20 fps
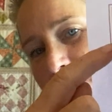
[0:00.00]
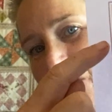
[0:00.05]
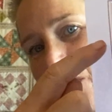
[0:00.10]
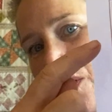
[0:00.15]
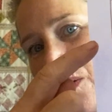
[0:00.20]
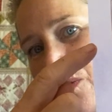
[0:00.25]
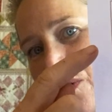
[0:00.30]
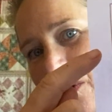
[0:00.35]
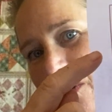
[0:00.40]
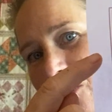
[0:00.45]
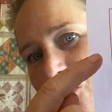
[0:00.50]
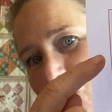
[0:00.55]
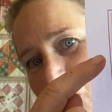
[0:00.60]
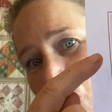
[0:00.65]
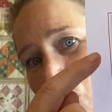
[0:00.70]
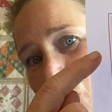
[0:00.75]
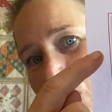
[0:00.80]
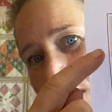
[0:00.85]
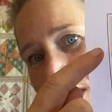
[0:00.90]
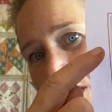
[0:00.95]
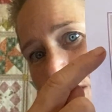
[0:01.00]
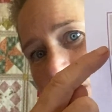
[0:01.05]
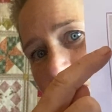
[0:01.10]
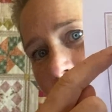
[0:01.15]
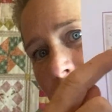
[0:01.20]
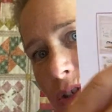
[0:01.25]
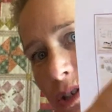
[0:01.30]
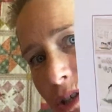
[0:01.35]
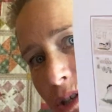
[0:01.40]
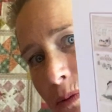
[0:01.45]
So surely, as long
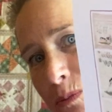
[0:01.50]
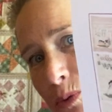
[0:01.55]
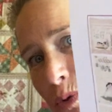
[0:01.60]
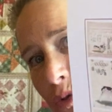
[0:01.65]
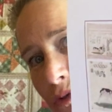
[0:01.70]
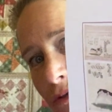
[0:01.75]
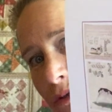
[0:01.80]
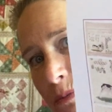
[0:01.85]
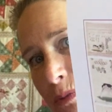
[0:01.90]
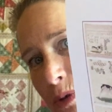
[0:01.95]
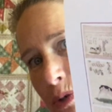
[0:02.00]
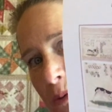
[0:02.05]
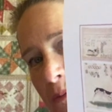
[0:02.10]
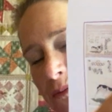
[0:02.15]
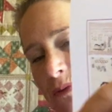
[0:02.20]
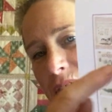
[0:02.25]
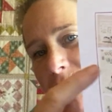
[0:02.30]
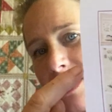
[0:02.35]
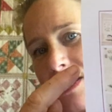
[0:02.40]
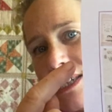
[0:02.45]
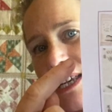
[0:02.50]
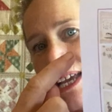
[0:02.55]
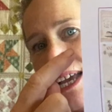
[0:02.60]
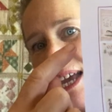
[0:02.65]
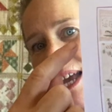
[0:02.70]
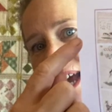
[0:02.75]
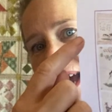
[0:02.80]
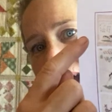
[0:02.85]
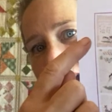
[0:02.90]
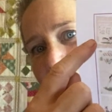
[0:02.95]
as you do the border at the bottom first,
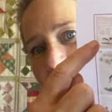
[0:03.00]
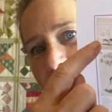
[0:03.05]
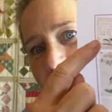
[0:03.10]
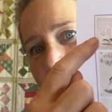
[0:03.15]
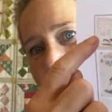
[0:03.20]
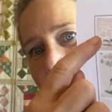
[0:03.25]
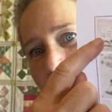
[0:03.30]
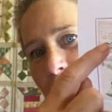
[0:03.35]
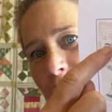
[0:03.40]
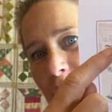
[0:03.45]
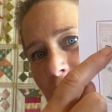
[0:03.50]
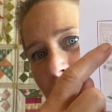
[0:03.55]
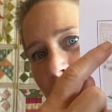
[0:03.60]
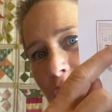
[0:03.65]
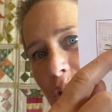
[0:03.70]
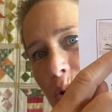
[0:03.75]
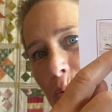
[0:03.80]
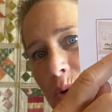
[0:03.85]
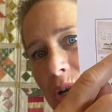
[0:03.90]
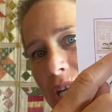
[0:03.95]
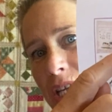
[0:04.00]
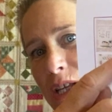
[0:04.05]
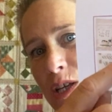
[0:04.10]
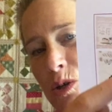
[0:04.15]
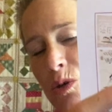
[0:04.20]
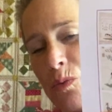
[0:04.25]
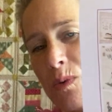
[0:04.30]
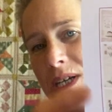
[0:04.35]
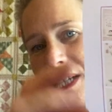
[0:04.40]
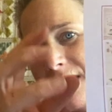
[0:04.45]
and then just start working
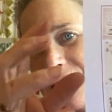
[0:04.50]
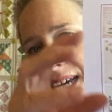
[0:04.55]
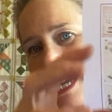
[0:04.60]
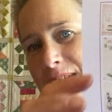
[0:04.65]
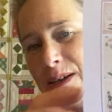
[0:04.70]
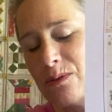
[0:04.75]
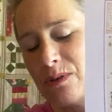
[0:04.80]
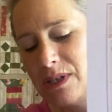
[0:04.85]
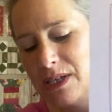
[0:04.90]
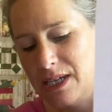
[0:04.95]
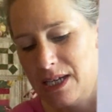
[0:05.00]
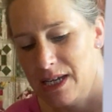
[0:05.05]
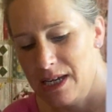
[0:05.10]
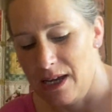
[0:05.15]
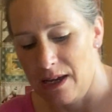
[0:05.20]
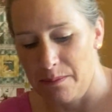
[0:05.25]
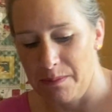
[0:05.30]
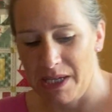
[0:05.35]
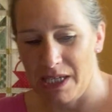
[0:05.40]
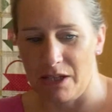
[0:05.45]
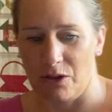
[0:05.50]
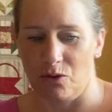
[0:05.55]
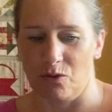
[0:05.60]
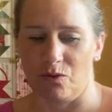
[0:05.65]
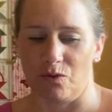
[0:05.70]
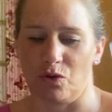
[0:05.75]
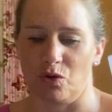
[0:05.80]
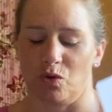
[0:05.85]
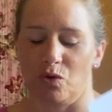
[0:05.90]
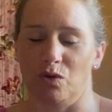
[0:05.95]
your way down, and making
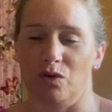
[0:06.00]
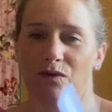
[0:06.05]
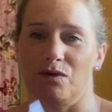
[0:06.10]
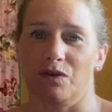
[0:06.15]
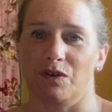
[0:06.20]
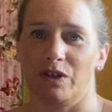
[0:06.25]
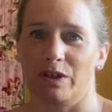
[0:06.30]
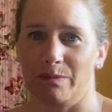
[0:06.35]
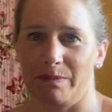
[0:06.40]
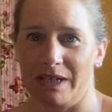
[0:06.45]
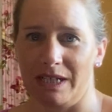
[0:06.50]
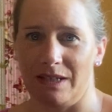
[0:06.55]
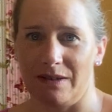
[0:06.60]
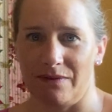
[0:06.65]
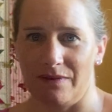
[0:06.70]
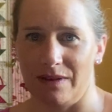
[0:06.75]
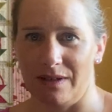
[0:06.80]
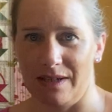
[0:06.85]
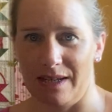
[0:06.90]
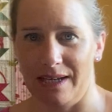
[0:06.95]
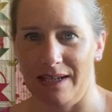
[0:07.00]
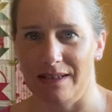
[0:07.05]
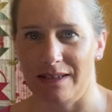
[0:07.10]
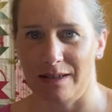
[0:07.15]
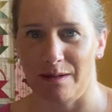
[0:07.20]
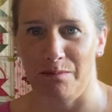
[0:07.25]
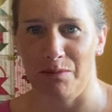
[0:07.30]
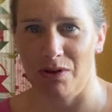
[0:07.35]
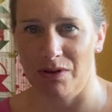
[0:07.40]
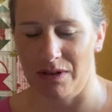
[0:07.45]
sure you've got space for the
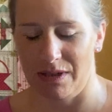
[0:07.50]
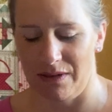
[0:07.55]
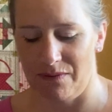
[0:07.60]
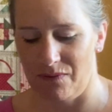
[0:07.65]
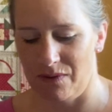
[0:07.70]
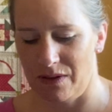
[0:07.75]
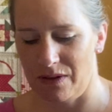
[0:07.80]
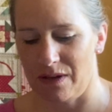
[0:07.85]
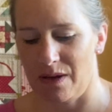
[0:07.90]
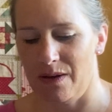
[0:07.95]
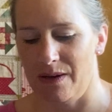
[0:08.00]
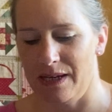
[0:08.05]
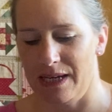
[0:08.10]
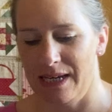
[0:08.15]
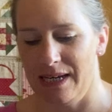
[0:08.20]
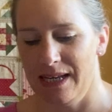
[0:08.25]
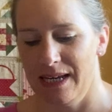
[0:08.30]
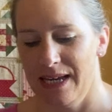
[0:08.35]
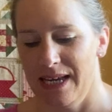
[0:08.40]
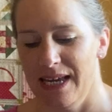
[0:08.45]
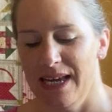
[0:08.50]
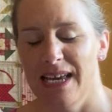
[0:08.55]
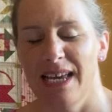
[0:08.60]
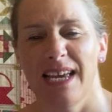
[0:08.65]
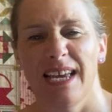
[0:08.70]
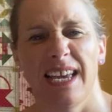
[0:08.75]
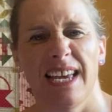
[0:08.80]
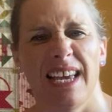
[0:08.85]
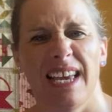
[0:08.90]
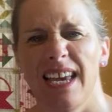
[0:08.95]
next motif that's going in,
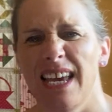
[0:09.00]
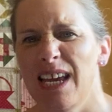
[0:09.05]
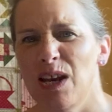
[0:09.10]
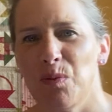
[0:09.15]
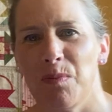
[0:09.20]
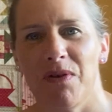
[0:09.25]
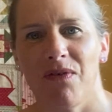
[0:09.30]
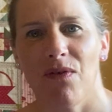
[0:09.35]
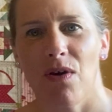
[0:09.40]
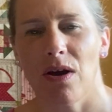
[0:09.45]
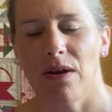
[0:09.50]
it'll be